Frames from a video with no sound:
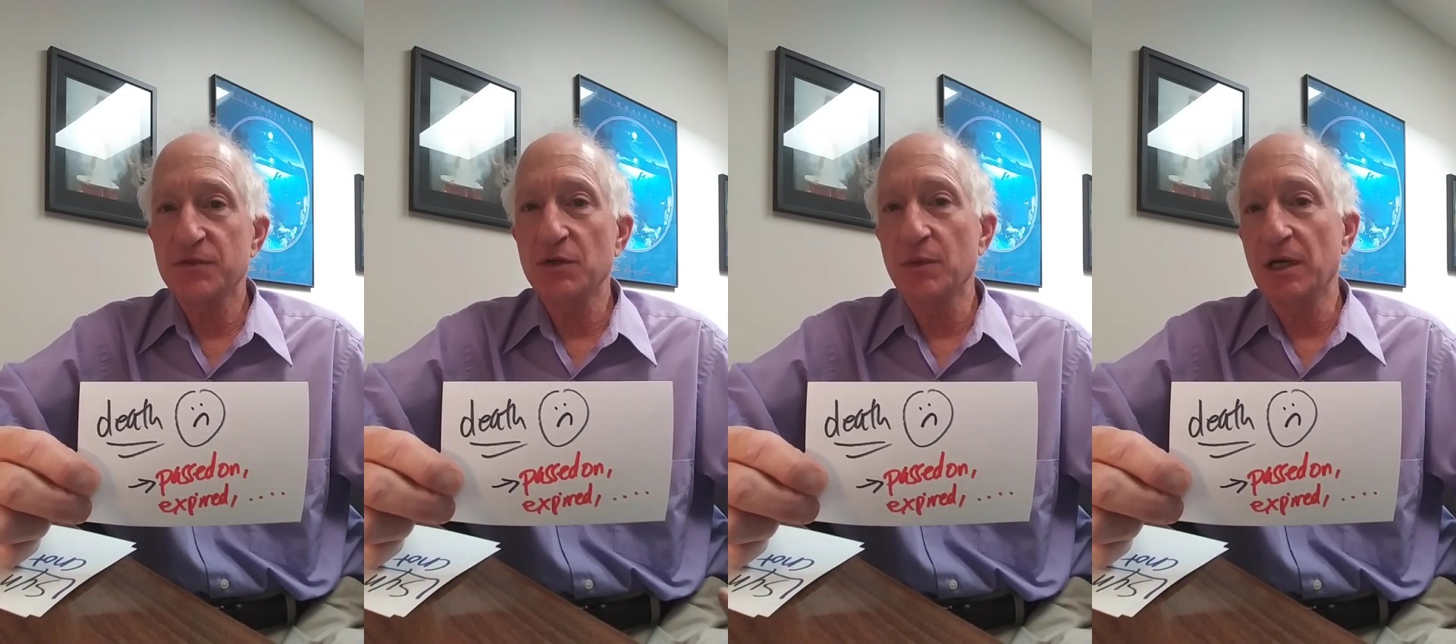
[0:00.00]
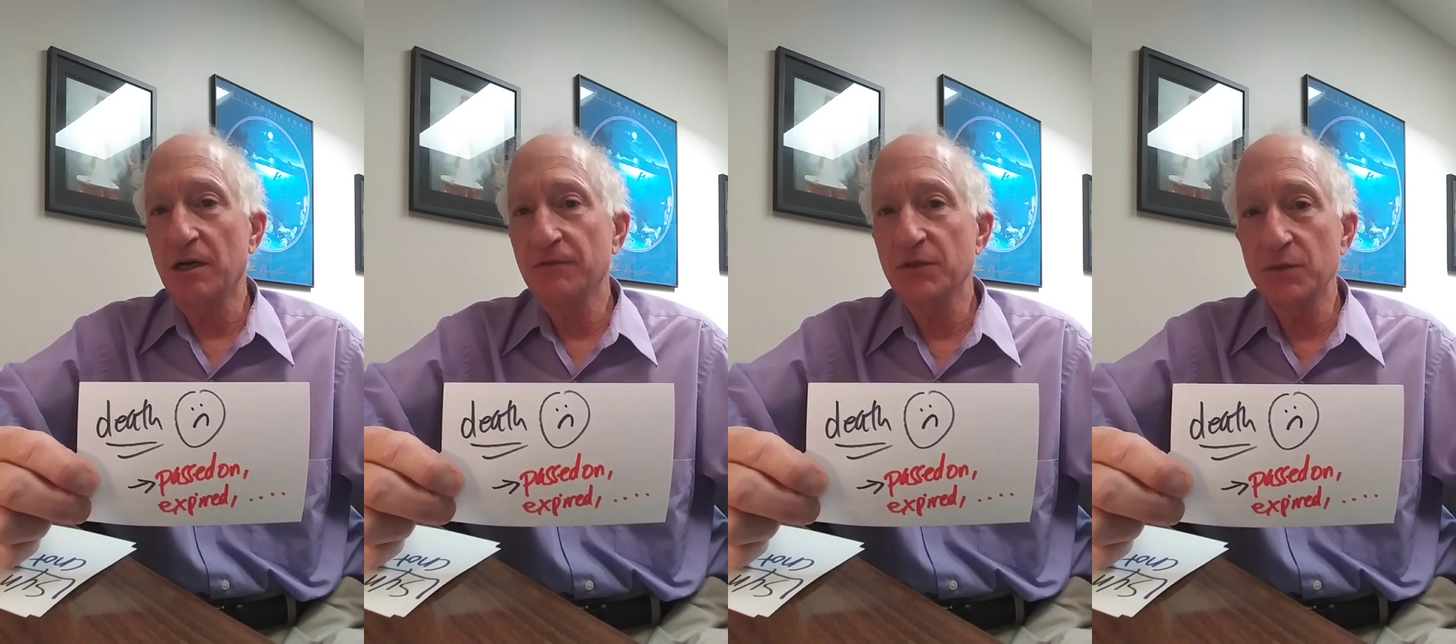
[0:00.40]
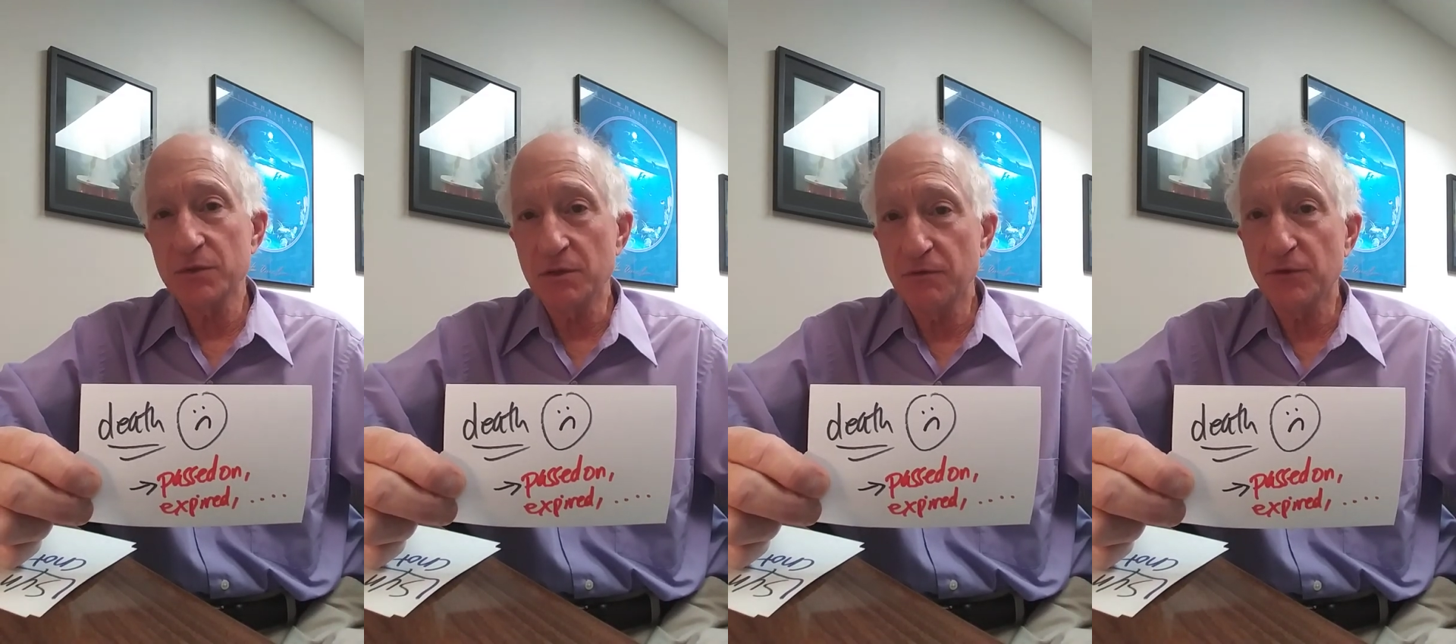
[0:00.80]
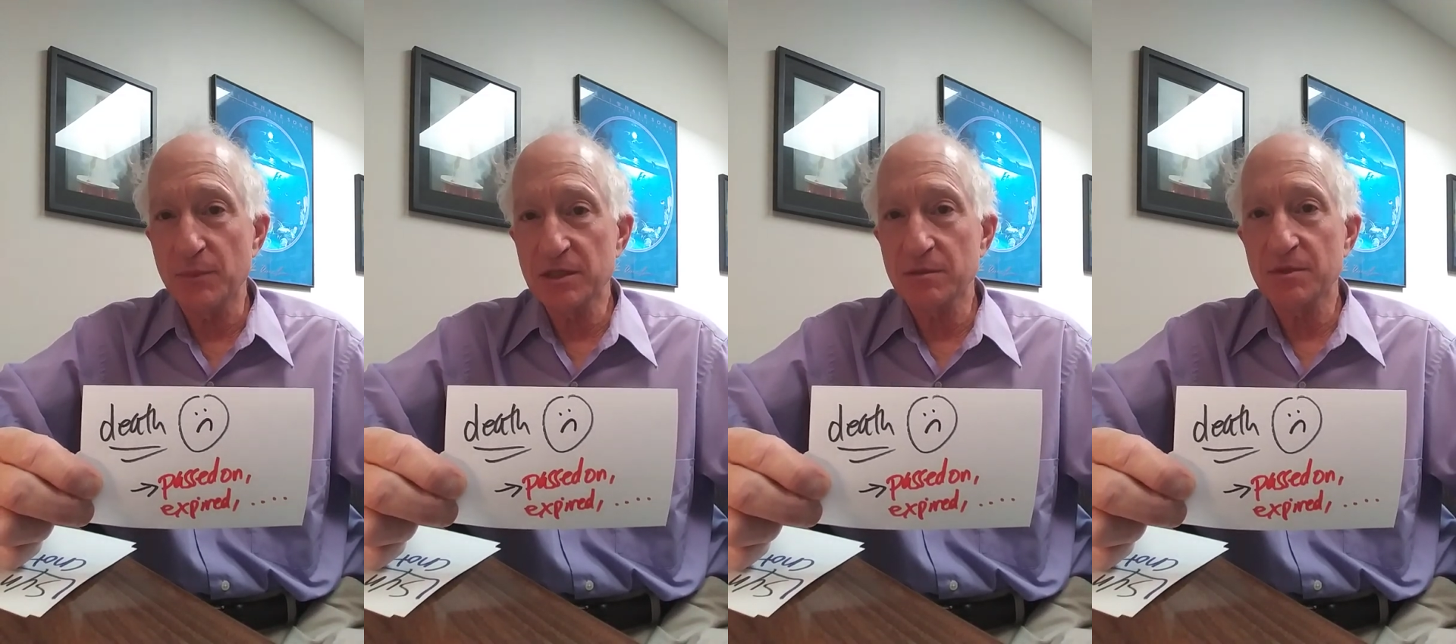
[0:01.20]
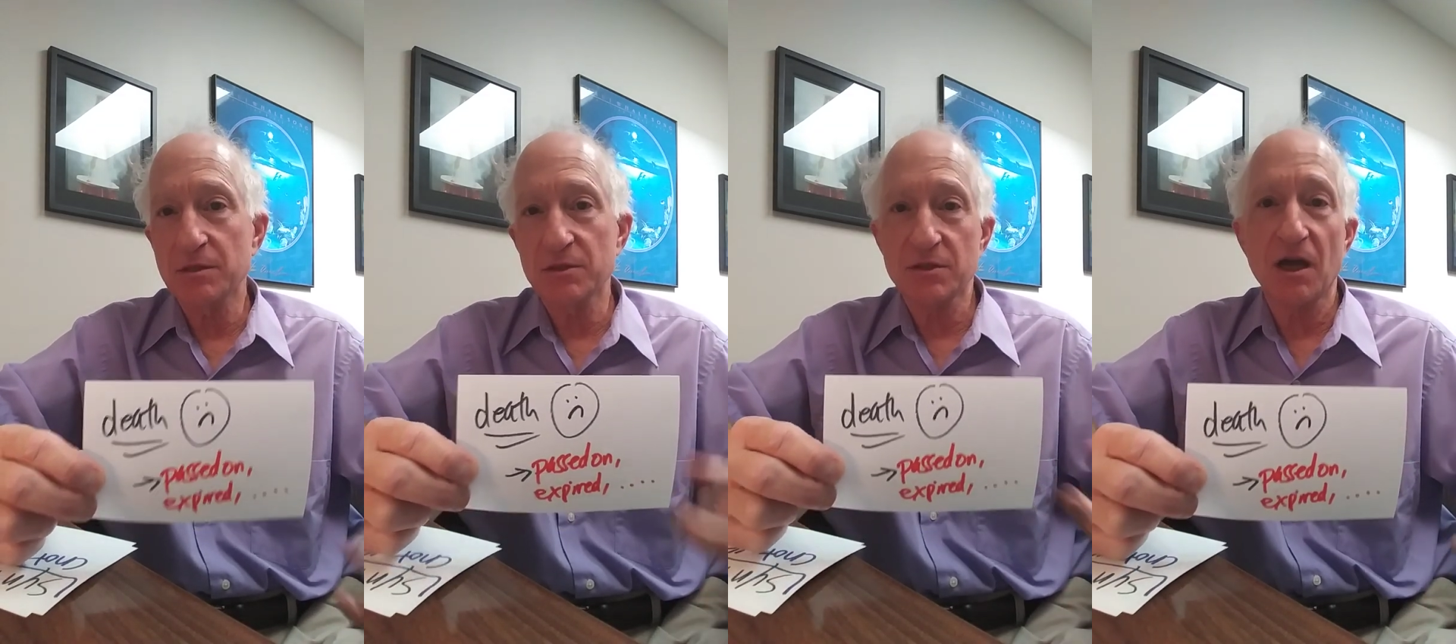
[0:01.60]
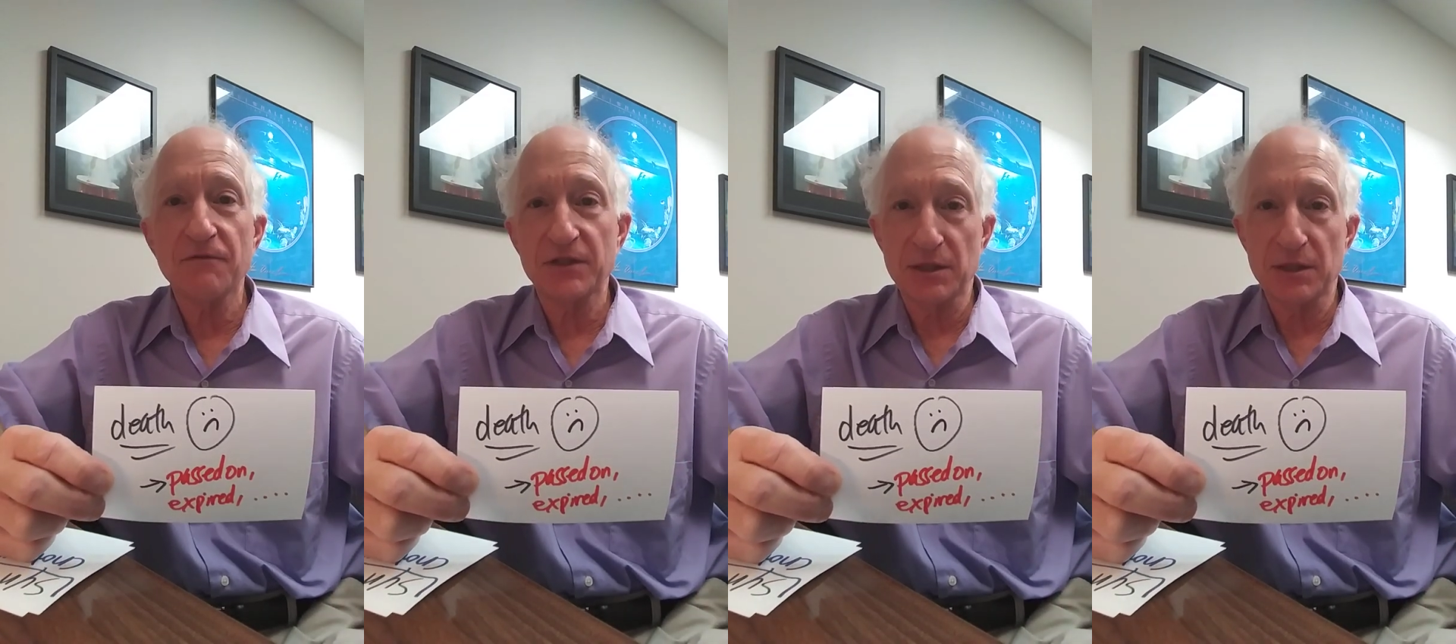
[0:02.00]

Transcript: so we often use euphemisms to soften